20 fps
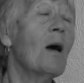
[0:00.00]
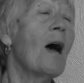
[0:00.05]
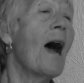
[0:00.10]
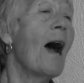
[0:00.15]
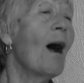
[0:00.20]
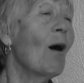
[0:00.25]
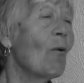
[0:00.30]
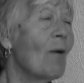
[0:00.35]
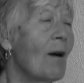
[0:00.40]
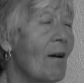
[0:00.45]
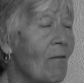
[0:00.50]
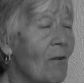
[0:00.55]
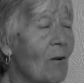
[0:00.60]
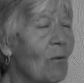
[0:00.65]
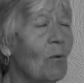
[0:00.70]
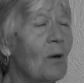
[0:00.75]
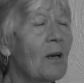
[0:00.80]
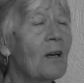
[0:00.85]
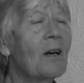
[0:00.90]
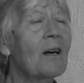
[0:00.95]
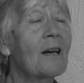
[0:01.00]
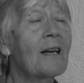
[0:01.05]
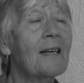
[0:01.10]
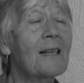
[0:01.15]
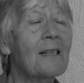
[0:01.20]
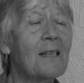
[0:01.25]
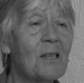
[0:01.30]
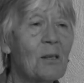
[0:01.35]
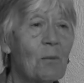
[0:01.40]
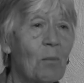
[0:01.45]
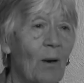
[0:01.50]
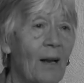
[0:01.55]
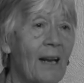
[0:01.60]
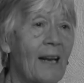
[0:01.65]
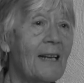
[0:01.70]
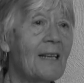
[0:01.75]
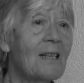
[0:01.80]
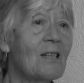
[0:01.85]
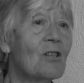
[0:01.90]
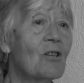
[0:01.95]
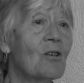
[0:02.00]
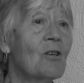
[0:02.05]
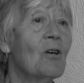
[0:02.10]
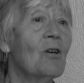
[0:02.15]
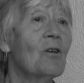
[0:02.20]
However, when I explained